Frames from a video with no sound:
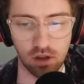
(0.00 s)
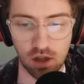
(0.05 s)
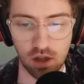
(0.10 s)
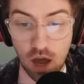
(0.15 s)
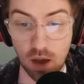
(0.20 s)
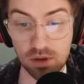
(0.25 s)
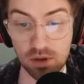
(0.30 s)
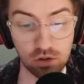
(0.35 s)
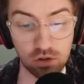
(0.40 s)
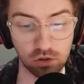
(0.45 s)

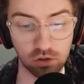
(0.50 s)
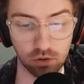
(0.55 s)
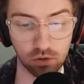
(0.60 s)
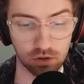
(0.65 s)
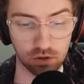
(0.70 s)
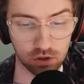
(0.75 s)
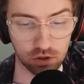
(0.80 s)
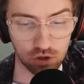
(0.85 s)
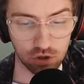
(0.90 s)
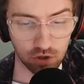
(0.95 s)
I mean, you just look
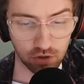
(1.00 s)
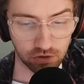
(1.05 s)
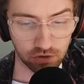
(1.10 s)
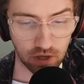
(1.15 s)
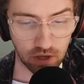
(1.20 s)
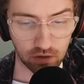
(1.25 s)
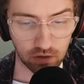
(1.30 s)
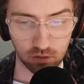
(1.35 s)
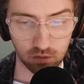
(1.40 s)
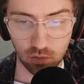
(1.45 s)
at the shot
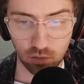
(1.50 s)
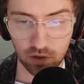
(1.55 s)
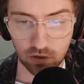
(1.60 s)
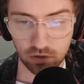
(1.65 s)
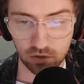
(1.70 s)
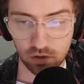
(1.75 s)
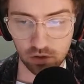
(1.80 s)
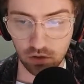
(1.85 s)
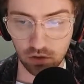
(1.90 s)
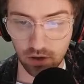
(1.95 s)
stats from
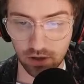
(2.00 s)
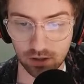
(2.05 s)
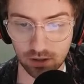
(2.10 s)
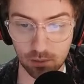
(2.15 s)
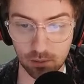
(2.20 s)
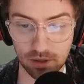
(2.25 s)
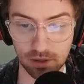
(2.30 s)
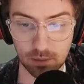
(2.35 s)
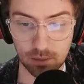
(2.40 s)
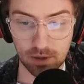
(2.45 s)
Western United. I
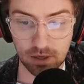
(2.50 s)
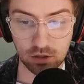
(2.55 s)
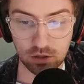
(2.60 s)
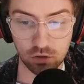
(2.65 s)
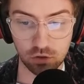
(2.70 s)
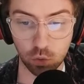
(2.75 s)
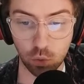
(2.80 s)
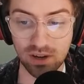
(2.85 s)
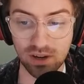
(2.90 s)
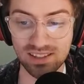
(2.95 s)
mean, they
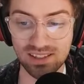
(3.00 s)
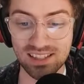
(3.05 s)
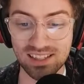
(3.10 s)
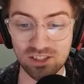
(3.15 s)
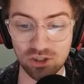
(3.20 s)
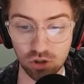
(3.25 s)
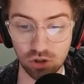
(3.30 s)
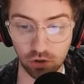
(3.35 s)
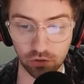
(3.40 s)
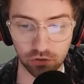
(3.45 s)
managed 20
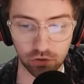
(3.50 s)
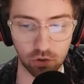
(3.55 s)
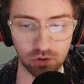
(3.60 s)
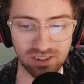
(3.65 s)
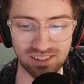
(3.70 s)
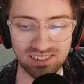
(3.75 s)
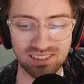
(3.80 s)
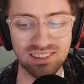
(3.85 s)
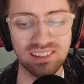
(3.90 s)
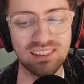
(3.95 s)
shots.
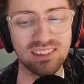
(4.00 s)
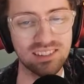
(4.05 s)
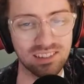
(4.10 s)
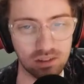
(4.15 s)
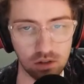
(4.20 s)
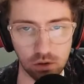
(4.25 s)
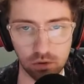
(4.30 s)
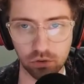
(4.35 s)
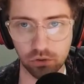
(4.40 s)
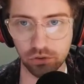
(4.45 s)
Only 6 of
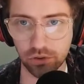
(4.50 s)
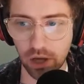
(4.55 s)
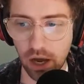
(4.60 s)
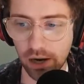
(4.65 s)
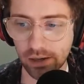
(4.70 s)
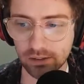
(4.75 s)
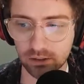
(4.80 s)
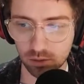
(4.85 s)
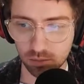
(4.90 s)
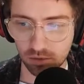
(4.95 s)
those on
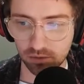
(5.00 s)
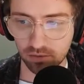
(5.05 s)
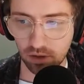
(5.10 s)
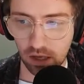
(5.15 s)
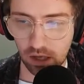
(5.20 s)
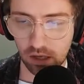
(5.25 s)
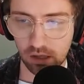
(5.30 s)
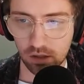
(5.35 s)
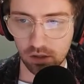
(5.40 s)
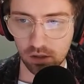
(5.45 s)
target, to be
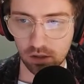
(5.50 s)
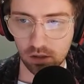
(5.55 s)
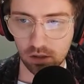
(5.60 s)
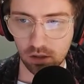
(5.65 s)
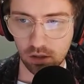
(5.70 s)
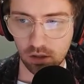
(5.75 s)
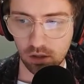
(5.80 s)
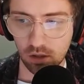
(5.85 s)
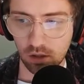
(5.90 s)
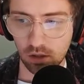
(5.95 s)
fair.
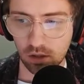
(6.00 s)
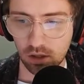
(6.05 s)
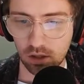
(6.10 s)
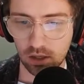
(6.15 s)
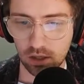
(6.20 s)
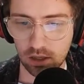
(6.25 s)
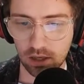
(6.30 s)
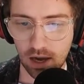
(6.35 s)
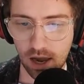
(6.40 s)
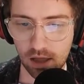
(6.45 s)

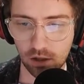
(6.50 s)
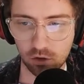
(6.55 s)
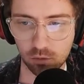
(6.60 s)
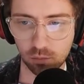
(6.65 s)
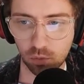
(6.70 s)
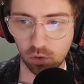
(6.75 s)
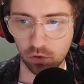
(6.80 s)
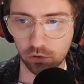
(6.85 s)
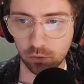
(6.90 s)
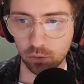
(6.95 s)
Alex
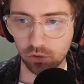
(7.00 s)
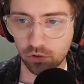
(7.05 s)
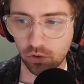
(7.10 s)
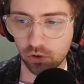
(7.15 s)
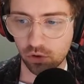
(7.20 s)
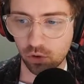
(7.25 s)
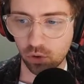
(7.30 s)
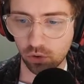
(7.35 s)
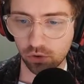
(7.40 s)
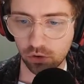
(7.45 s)
Paulson was
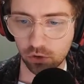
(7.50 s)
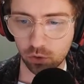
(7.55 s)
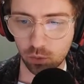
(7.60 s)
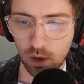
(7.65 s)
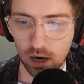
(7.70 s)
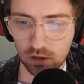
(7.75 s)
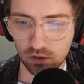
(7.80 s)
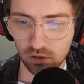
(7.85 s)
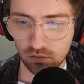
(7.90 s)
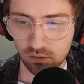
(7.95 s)
only called into
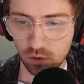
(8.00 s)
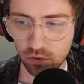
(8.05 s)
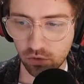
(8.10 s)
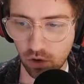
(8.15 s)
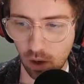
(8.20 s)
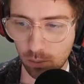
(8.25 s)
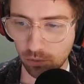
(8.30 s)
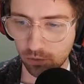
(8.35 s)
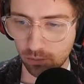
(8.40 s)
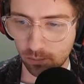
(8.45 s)
action a few
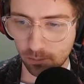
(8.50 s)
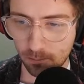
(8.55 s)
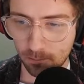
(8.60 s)
times.